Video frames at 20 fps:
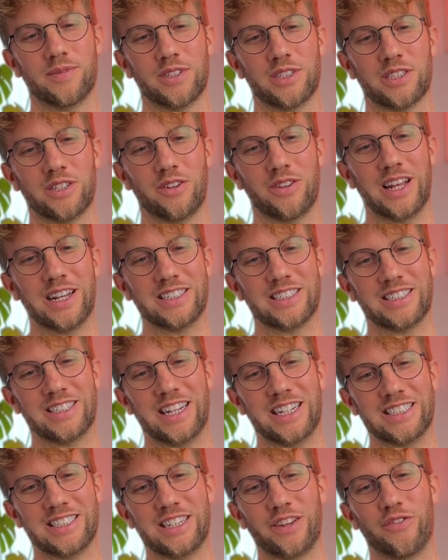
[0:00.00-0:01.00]
so that's
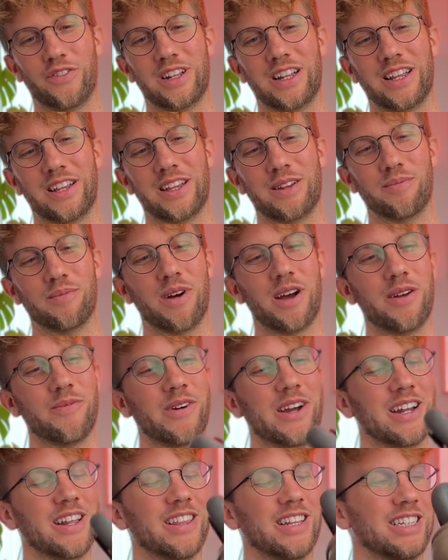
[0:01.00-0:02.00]
that's definitely like in my
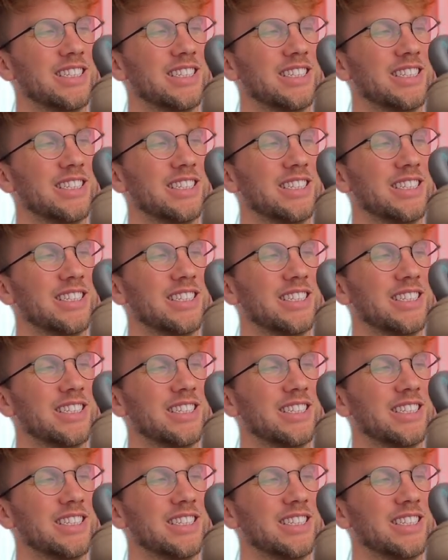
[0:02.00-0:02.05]
mind, I think